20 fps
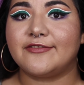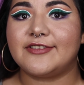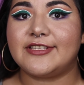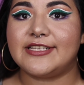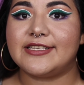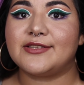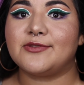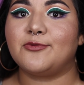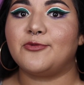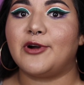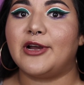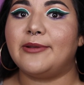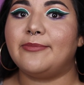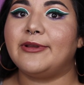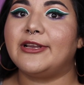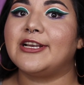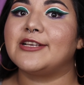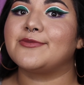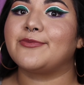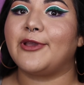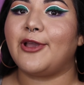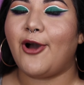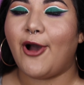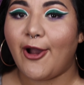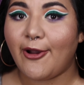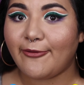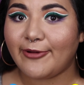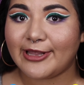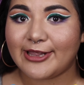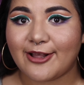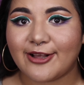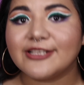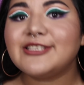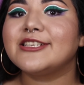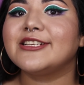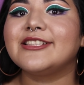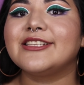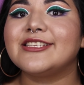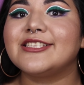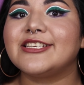season 1 because we are
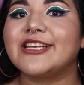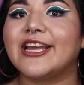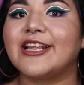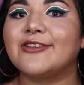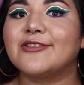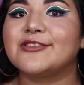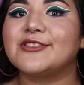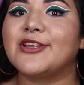relaunching this channel,